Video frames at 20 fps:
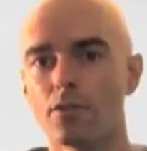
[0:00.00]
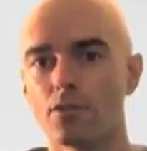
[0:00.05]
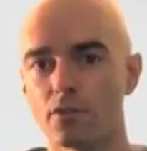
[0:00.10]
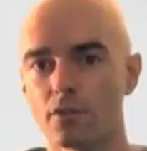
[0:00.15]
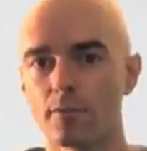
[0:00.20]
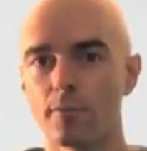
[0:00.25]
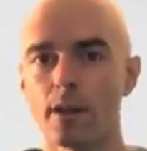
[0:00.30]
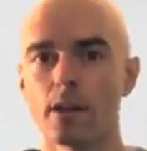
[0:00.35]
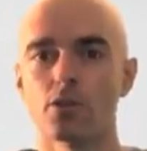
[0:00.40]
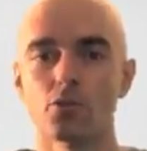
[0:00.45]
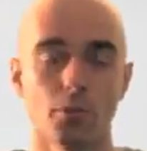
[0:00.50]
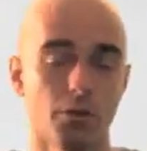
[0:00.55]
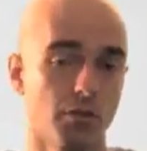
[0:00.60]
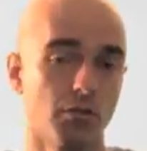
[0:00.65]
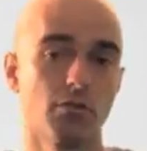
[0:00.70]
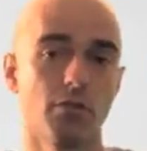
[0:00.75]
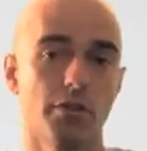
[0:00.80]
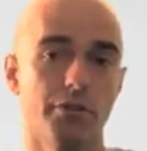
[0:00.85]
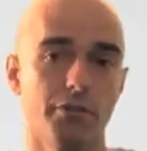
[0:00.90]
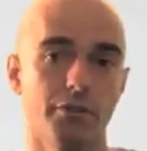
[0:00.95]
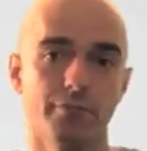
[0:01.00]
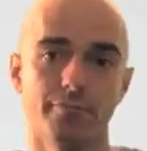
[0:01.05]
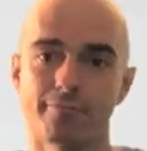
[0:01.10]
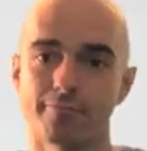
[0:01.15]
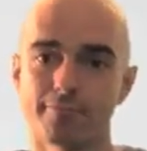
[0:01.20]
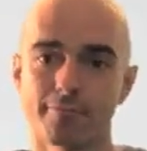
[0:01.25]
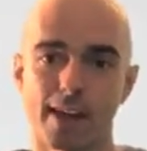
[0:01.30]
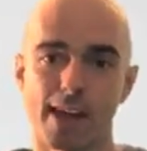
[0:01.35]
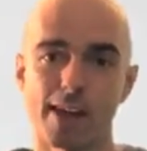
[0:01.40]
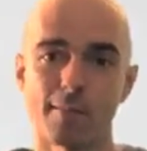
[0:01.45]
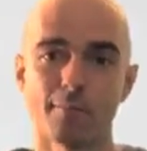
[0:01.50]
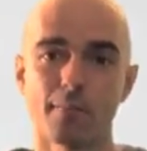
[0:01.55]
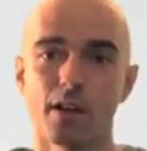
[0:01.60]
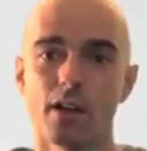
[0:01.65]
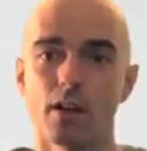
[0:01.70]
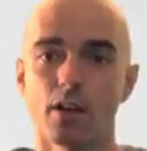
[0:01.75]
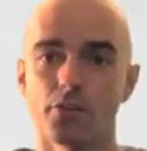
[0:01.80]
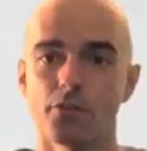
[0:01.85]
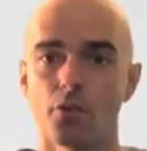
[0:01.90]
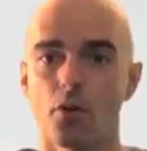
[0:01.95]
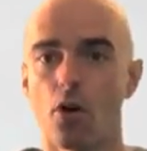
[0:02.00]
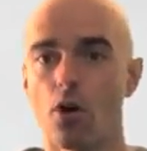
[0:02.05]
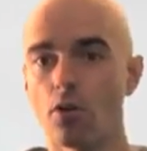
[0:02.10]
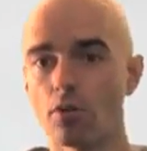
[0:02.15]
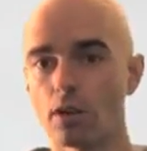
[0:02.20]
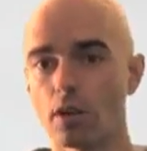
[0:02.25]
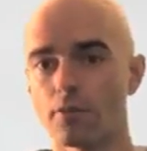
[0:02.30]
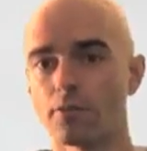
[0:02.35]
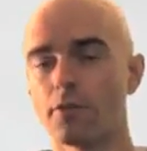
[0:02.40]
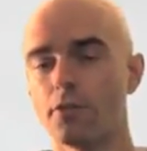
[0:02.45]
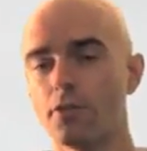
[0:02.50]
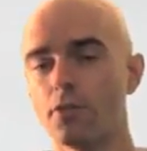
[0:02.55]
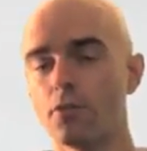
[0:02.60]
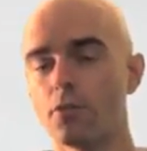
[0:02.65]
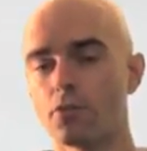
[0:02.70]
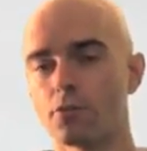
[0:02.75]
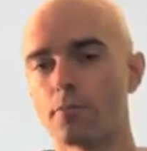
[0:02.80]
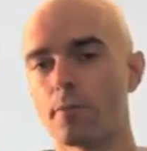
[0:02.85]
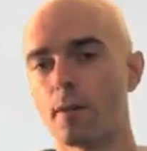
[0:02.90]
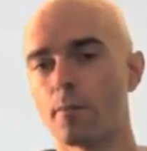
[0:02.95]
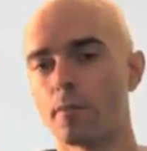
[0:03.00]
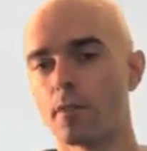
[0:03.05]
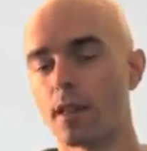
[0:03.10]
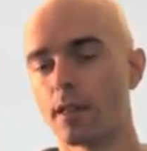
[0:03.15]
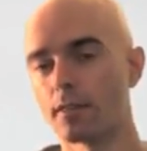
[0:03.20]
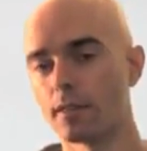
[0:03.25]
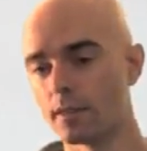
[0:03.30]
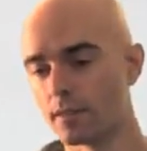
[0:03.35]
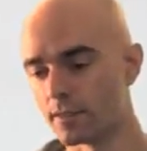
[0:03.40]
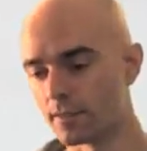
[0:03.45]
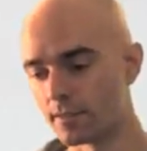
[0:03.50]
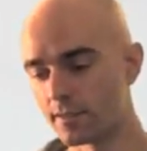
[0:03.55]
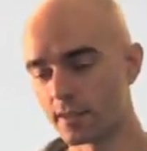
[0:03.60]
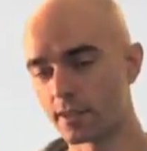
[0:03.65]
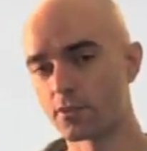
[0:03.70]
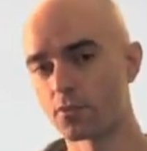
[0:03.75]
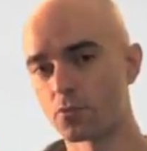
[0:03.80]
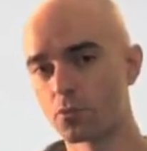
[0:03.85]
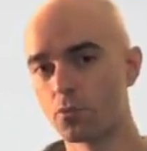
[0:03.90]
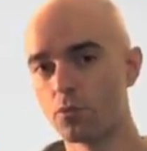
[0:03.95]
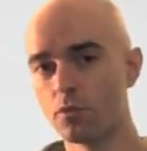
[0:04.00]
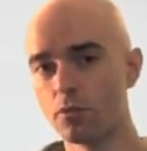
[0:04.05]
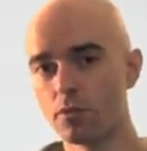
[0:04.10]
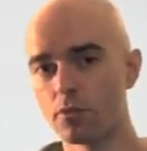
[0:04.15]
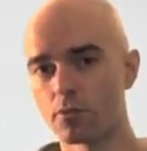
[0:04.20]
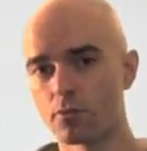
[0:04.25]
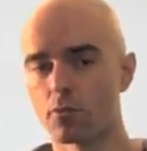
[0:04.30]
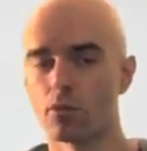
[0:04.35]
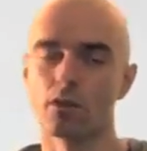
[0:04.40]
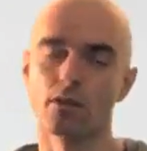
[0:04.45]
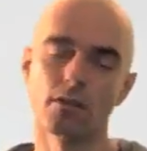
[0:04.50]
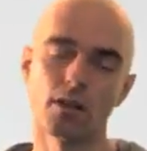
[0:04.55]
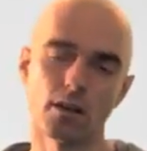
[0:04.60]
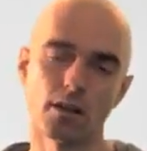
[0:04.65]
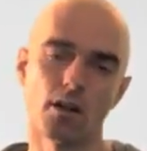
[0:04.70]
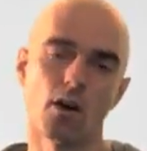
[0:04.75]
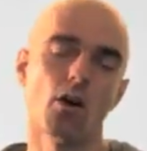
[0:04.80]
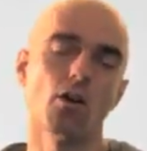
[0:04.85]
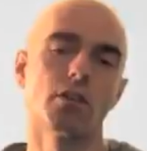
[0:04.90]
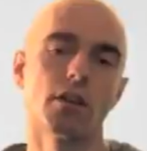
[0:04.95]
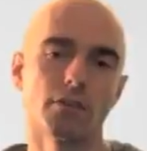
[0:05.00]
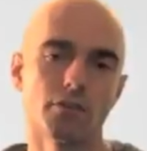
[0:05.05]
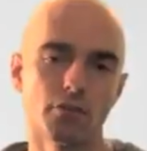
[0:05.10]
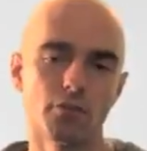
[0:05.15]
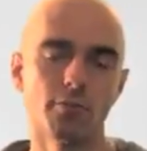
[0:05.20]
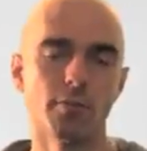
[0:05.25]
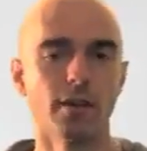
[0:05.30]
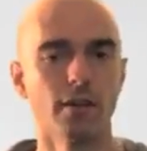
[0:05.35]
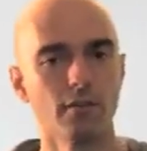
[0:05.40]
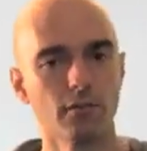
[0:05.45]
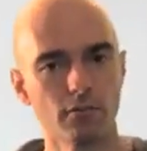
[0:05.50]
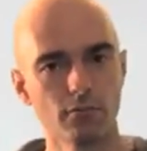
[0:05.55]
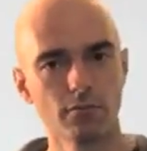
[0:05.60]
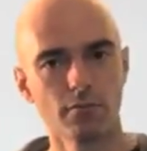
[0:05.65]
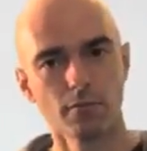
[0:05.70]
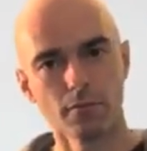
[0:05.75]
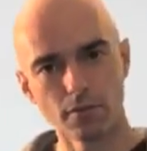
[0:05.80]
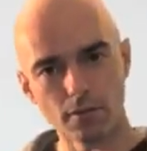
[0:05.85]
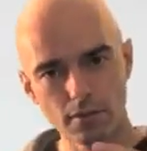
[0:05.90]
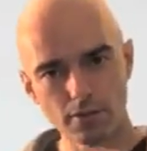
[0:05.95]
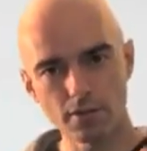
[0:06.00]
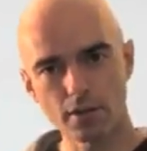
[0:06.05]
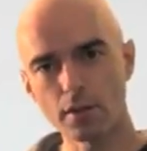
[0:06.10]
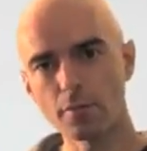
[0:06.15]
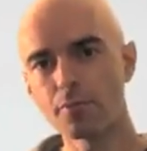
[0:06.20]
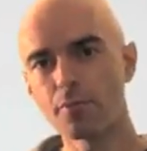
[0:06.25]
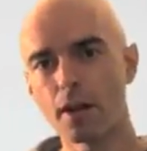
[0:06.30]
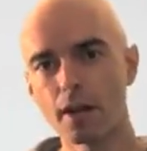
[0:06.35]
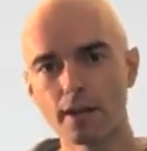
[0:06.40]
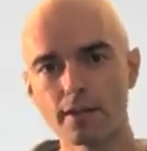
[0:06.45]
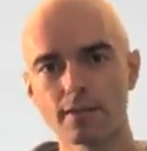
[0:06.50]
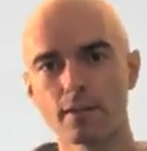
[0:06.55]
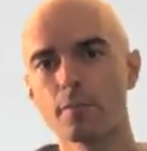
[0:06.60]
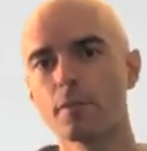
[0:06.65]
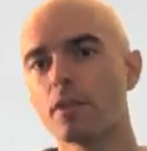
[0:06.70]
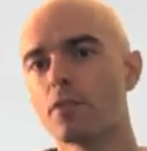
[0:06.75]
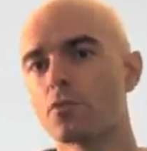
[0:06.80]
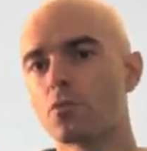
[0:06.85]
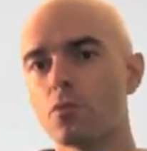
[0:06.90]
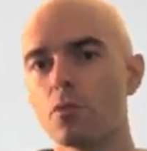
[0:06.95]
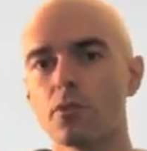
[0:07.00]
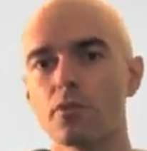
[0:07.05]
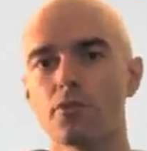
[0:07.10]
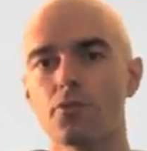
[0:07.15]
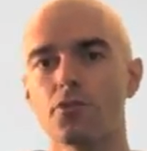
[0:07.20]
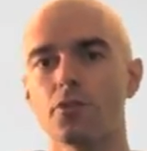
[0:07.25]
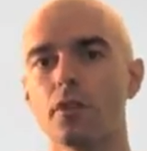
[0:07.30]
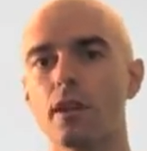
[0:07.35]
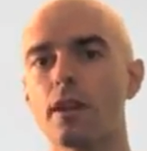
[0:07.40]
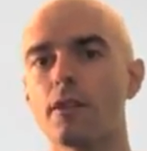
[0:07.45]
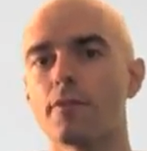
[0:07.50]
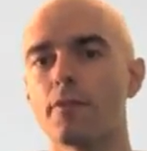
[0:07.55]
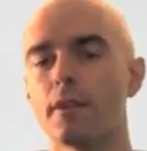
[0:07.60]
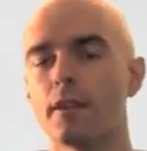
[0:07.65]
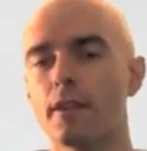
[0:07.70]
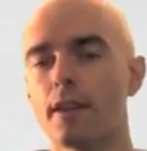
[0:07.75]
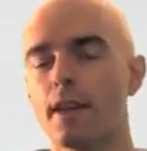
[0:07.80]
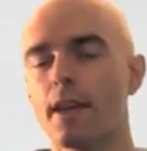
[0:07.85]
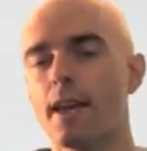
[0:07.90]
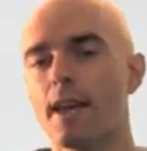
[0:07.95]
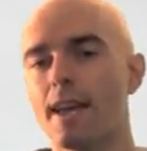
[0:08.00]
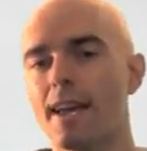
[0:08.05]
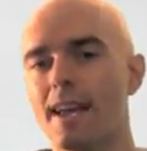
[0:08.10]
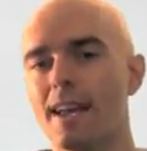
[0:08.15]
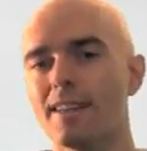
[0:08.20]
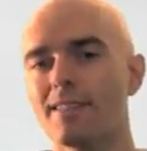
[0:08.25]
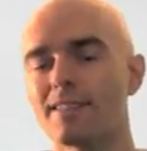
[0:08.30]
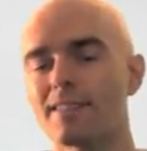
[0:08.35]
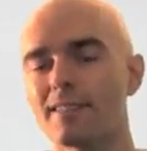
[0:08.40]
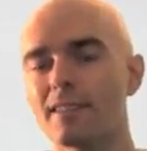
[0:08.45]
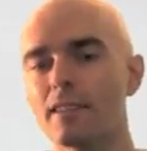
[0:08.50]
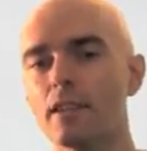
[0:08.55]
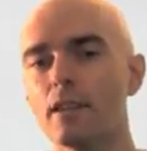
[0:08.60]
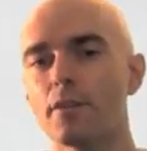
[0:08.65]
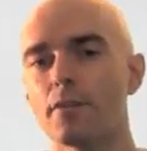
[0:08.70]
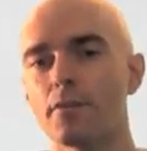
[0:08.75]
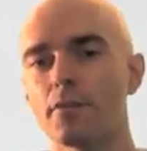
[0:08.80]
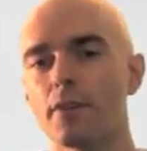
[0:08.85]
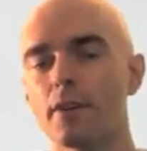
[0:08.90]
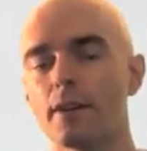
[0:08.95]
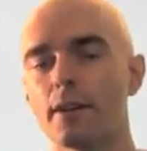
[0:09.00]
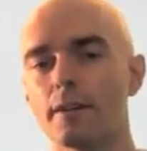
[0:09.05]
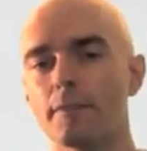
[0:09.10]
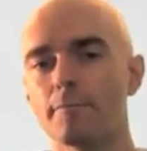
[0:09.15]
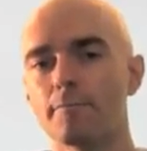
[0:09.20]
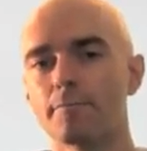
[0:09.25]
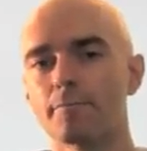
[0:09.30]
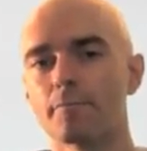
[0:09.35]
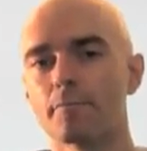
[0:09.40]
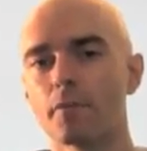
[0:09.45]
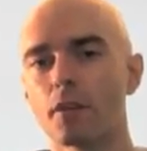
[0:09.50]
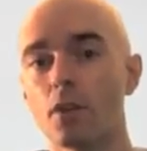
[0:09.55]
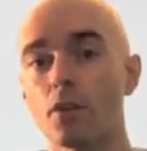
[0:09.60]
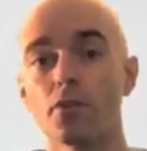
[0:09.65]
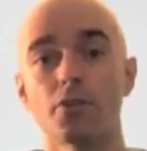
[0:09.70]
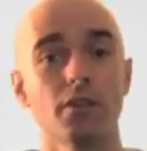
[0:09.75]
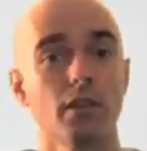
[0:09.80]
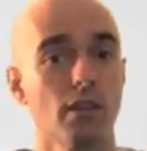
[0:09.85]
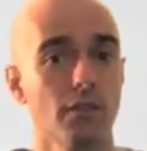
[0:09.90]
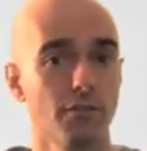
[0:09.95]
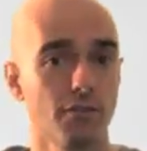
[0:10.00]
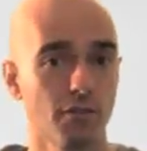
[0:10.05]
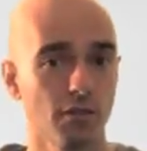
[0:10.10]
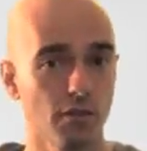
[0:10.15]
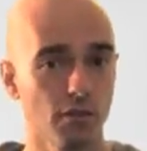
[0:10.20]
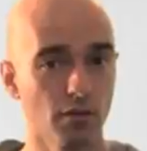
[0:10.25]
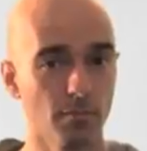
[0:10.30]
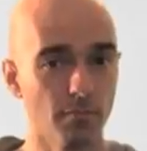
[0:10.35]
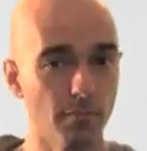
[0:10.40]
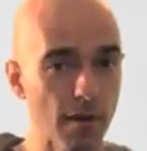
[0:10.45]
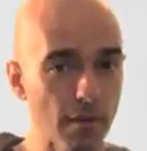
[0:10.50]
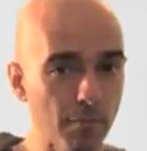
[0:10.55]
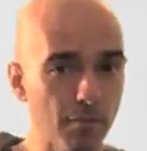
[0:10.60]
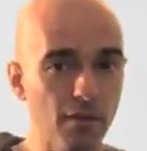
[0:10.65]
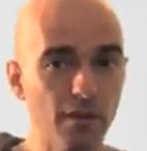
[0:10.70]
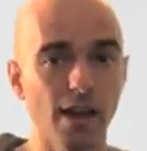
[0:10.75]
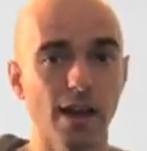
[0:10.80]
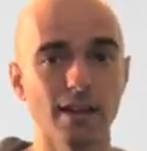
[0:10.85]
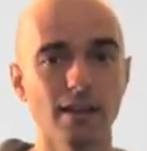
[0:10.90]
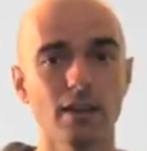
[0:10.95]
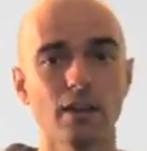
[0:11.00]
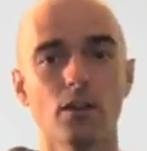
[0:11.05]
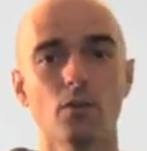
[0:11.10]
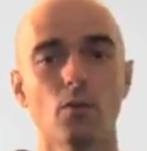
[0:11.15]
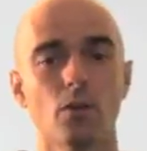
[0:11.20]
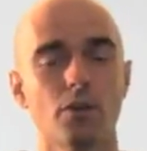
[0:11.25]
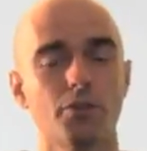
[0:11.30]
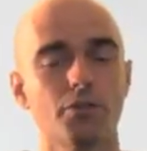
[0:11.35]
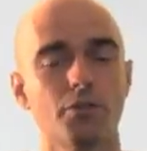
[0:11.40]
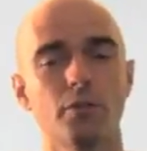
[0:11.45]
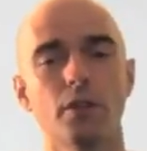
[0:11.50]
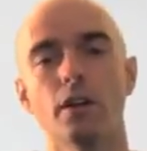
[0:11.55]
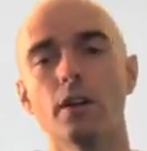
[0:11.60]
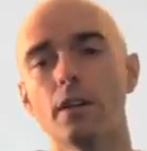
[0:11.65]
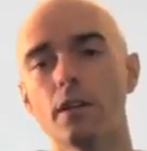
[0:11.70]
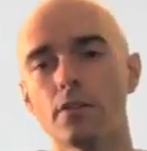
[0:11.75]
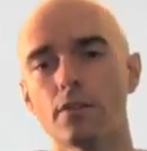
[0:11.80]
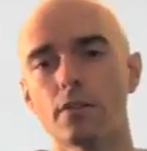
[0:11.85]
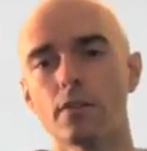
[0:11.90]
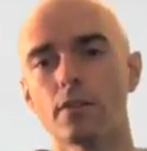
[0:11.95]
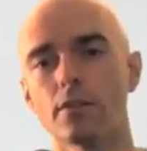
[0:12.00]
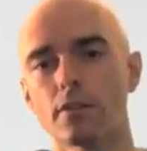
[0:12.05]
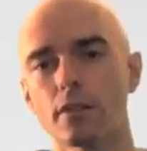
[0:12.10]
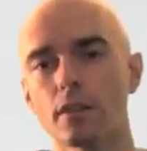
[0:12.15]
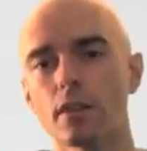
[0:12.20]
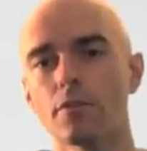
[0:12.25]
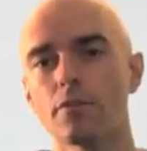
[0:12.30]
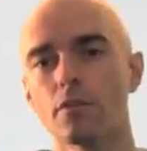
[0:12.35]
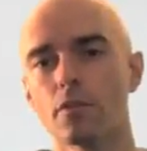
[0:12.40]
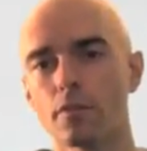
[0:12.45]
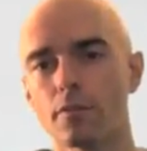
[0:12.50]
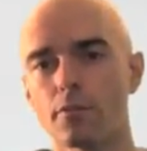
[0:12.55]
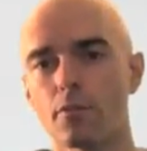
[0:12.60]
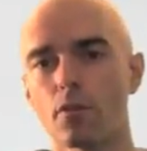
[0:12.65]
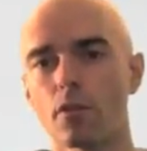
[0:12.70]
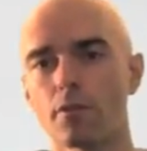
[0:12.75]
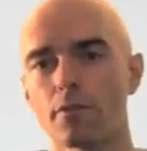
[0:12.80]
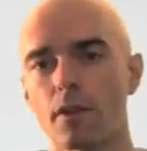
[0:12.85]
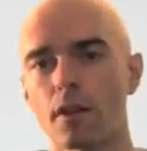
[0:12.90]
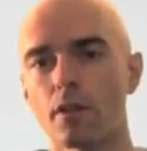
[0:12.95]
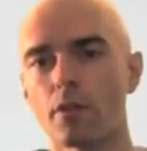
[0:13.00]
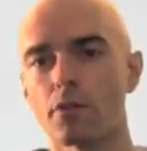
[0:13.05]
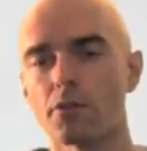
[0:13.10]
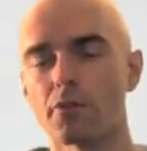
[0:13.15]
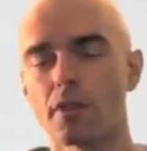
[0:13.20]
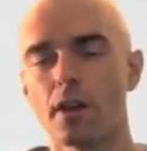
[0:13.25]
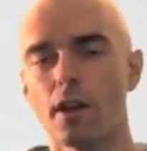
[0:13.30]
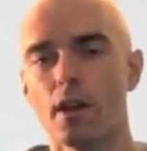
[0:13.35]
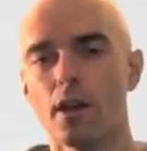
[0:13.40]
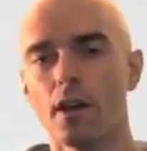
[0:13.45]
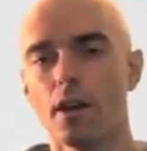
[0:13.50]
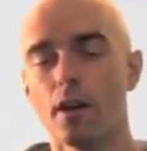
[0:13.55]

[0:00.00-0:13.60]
just imagine what you can do. Okay, so all you have to do is remember that these 6 rules, well, not all you have to do, but start applying some of these rules into your life and see if see if you might be lacking in 1 or 2 areas, and seeing if you can fortify those.